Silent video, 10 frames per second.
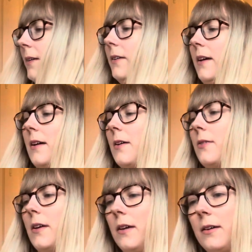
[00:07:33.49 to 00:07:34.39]
Okay, I
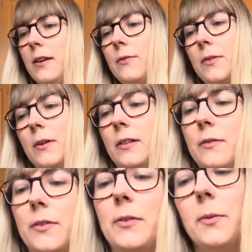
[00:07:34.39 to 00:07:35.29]
think even though I
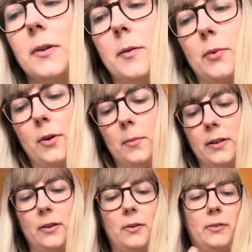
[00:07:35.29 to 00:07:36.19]
love this one, I'm
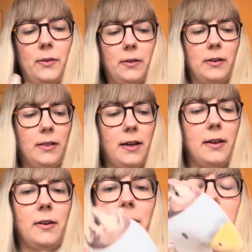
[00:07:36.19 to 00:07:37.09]
probably also gonna let
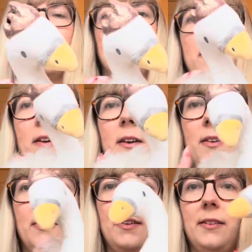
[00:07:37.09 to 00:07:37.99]
it go.
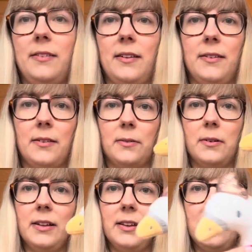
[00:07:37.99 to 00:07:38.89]
This is a
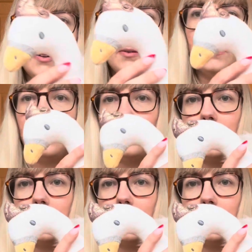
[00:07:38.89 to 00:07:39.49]
really cute little